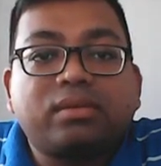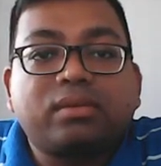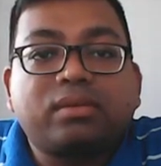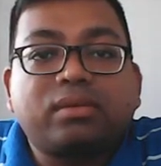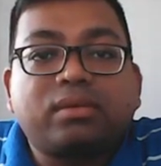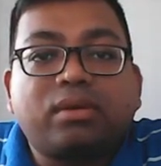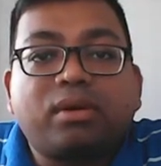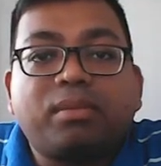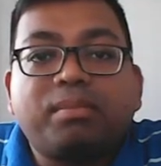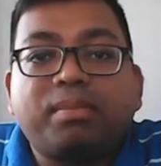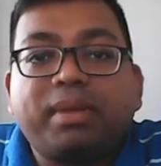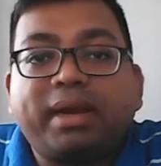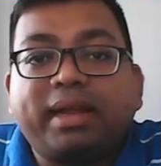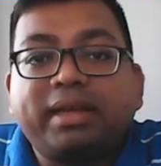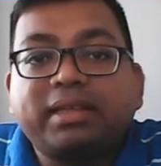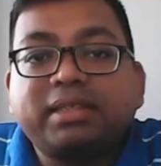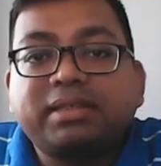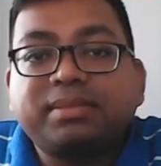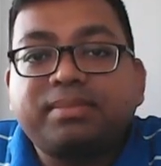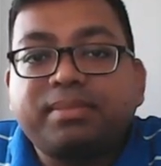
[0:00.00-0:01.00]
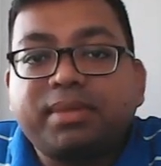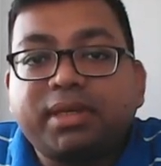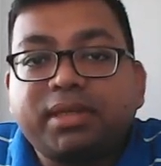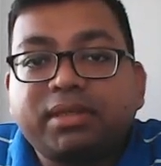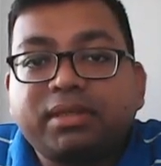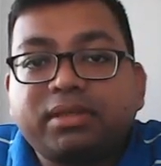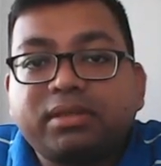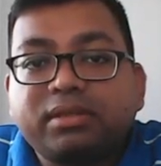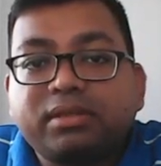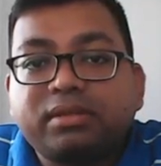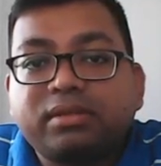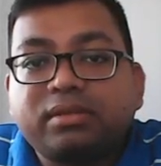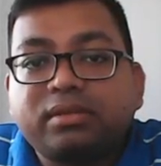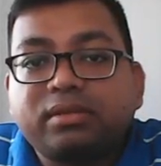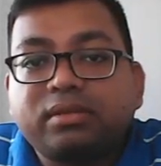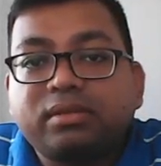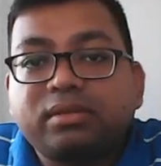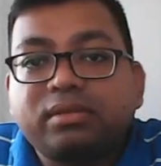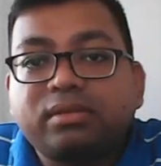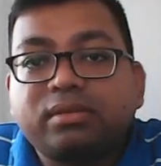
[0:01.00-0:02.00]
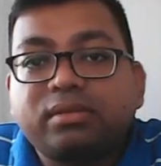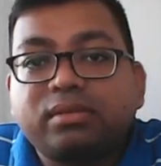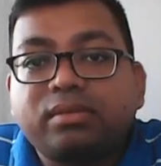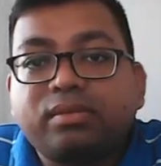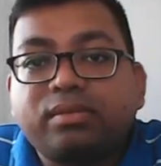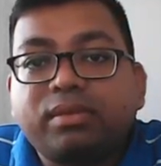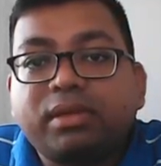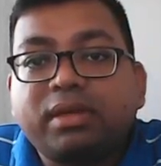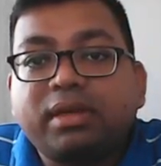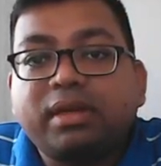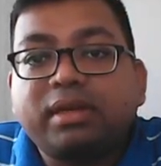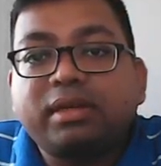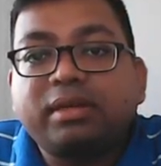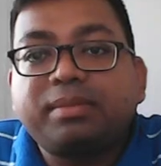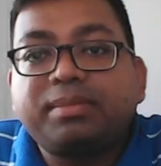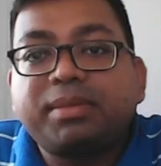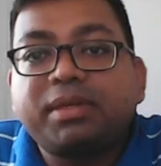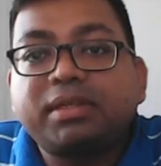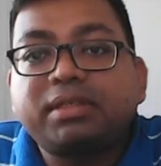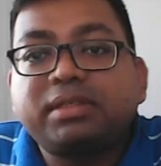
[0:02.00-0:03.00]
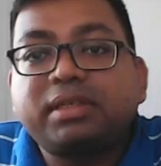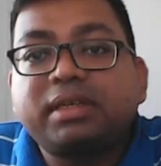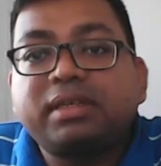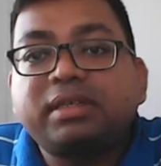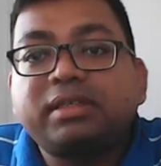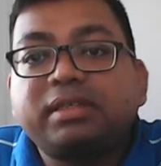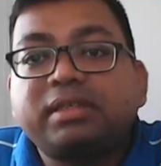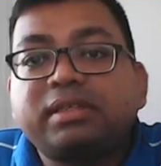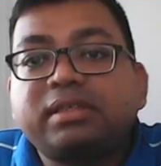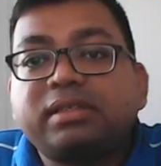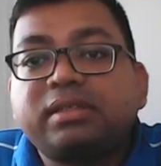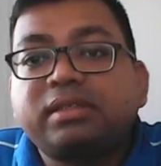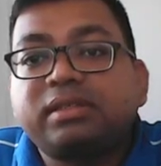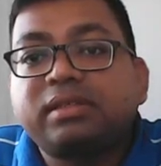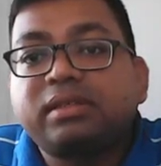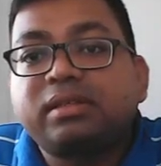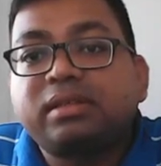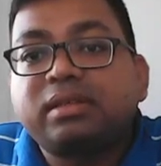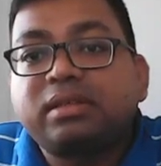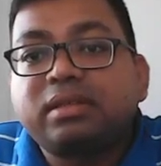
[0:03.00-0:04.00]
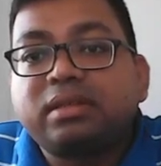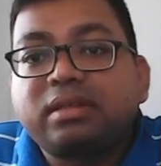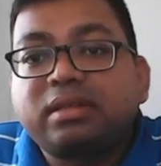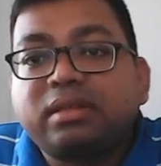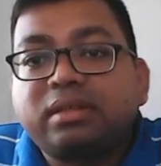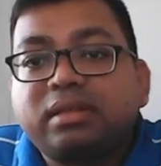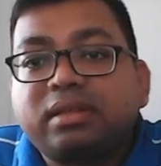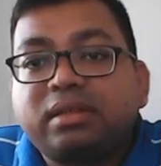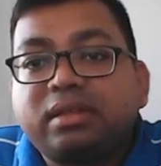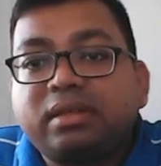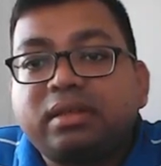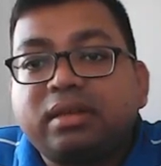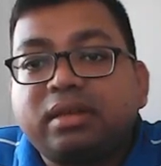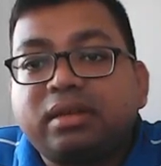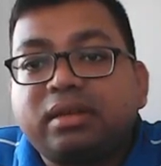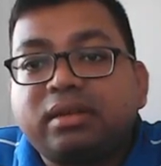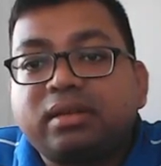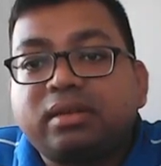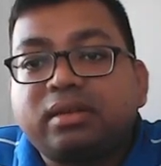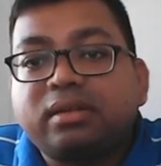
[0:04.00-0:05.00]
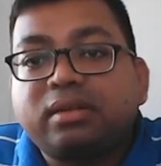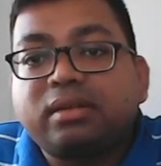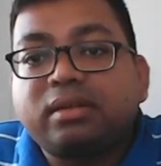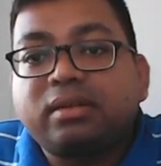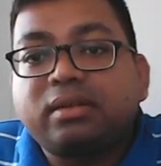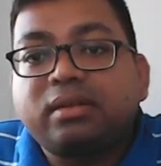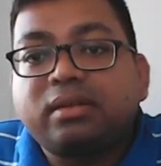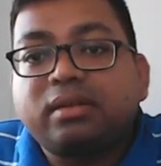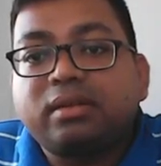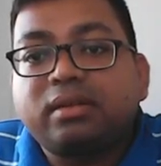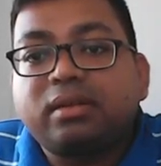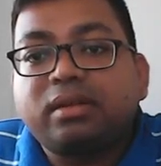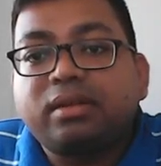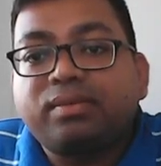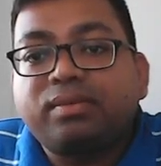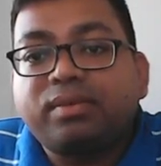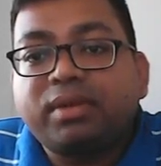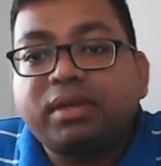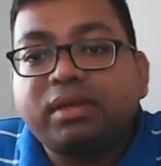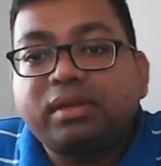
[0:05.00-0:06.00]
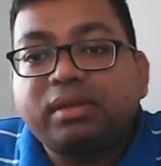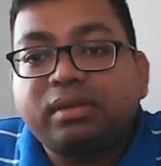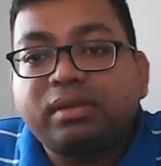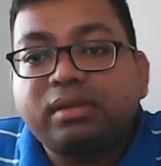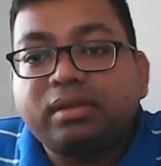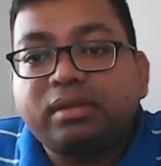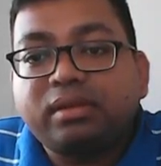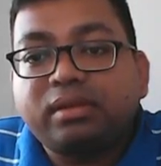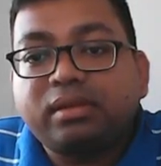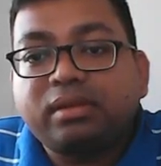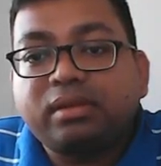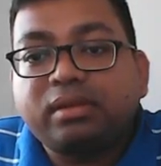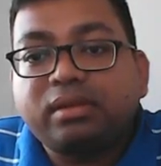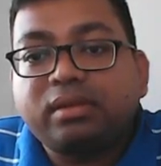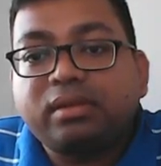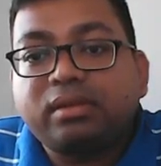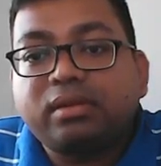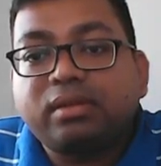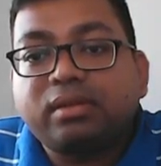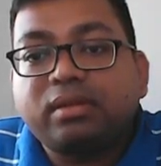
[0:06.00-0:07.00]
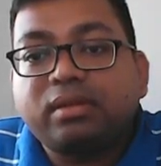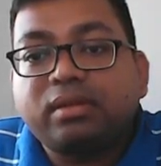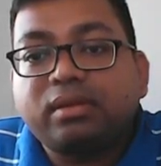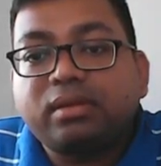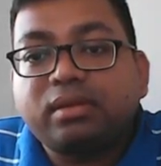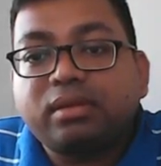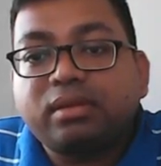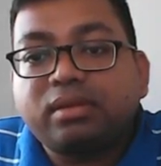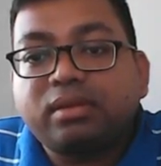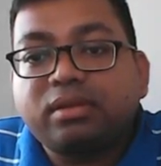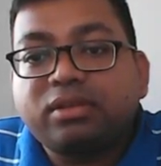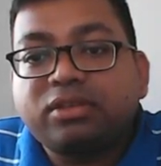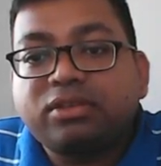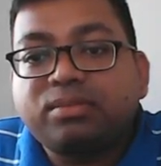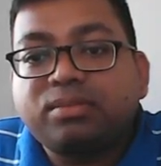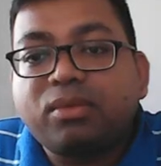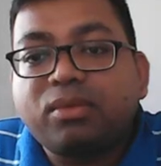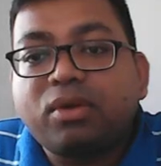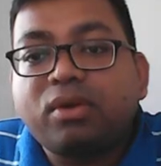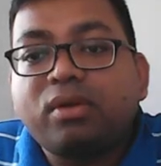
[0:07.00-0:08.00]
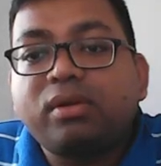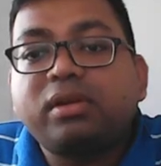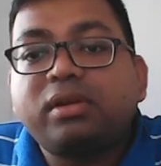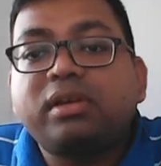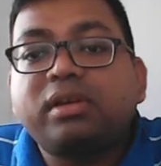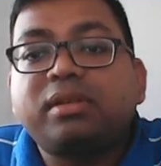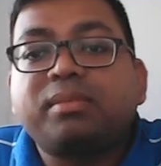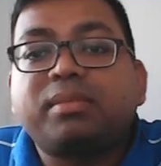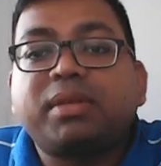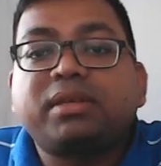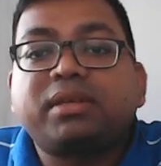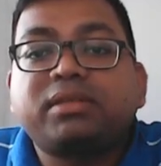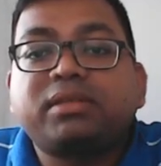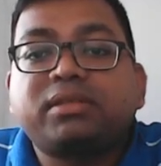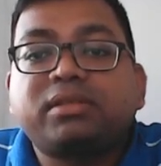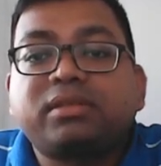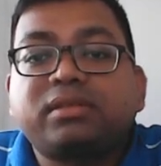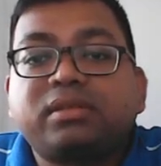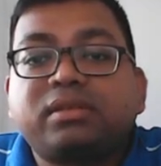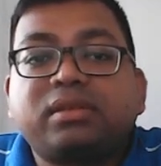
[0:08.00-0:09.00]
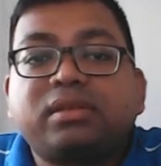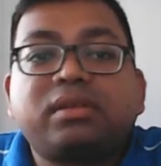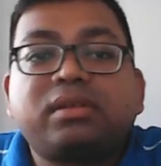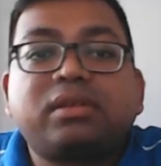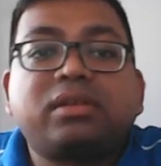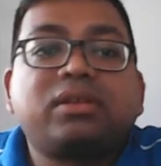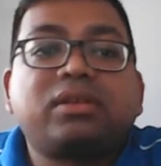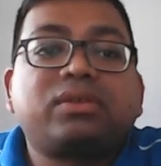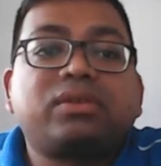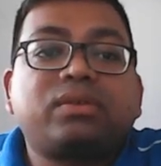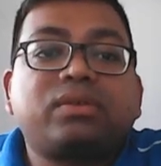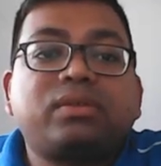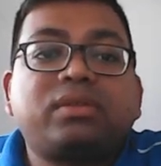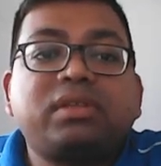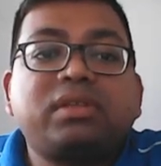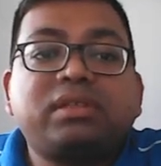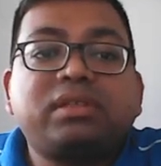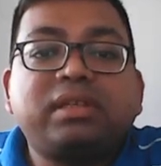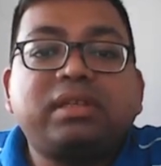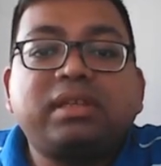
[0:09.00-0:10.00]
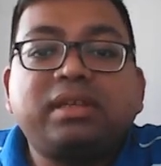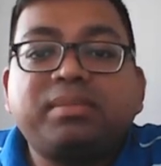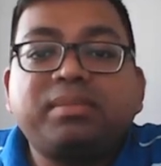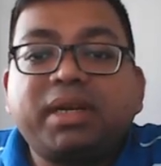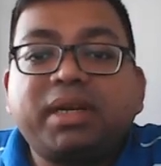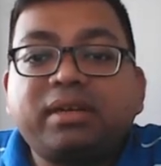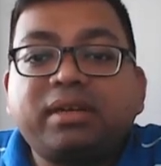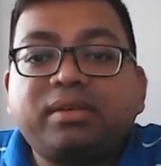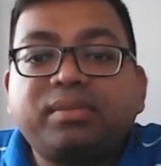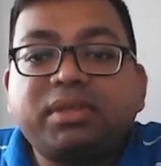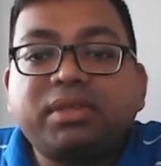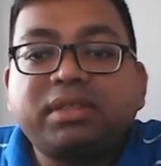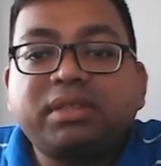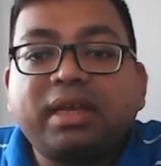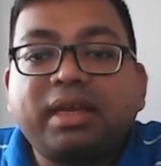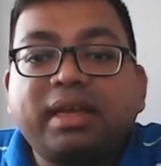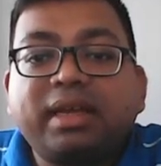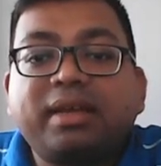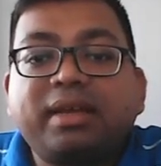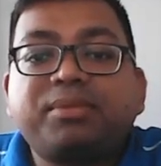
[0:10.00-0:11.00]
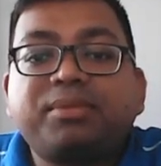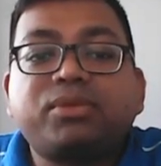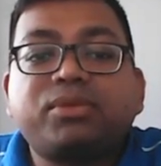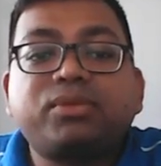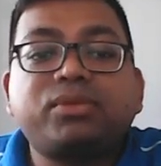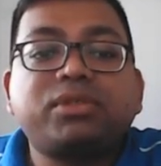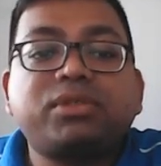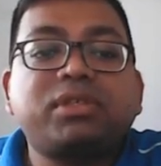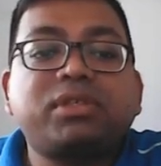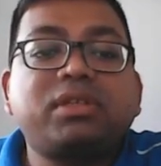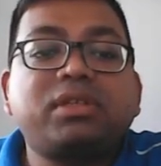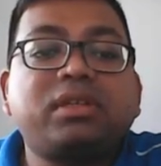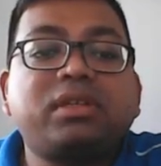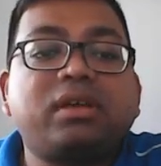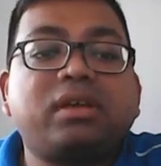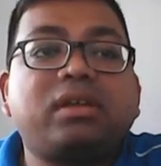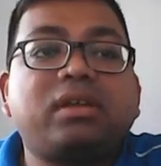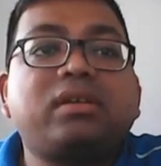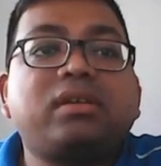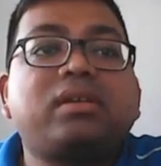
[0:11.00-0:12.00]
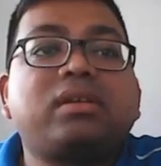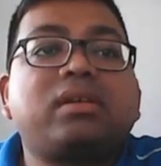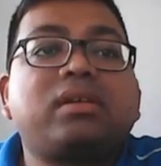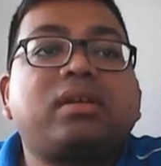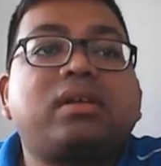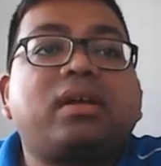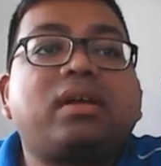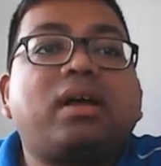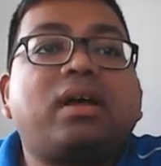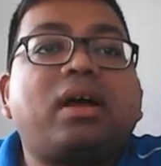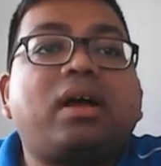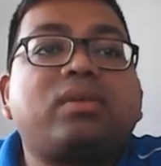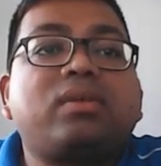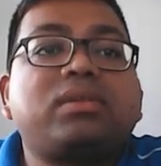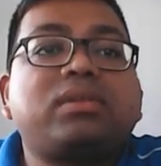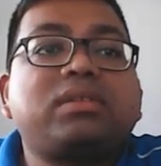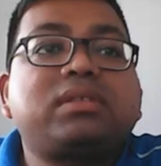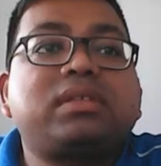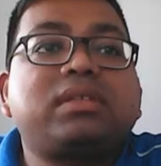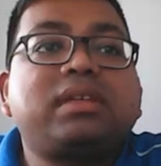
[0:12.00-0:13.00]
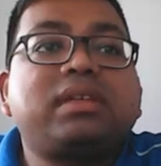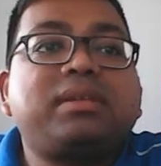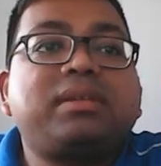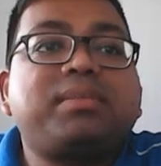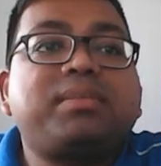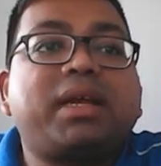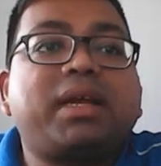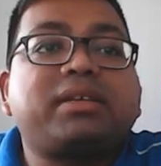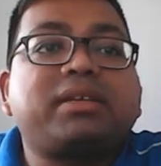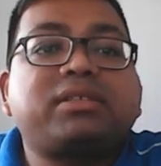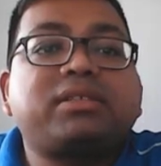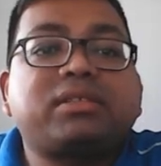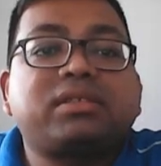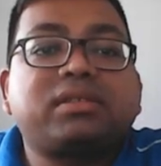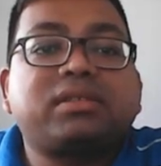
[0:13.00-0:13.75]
complex, but we can represent it here, a very small element. So this element which I have chosen here, how this element